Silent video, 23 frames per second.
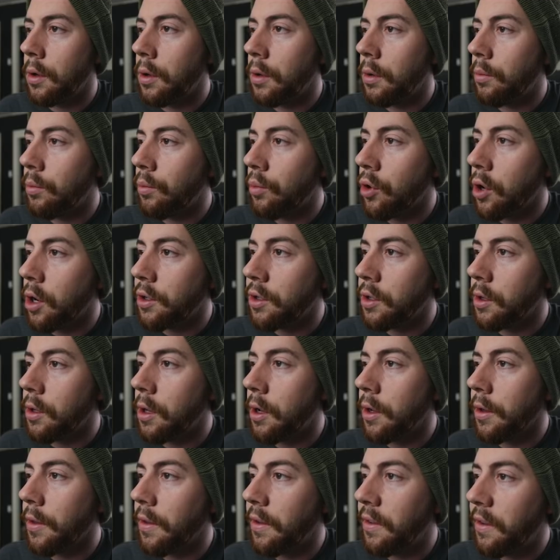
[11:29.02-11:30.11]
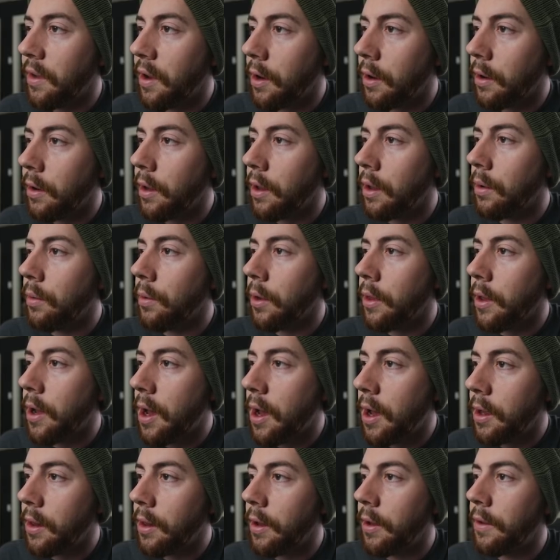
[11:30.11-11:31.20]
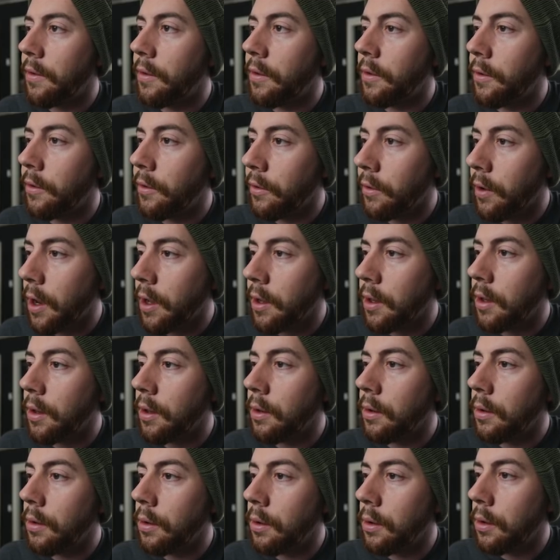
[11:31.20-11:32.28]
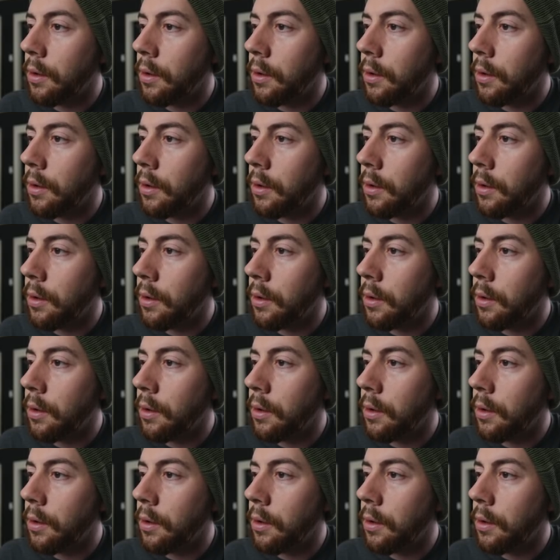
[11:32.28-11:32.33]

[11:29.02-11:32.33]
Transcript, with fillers: Brush along this area where the highlights are striking.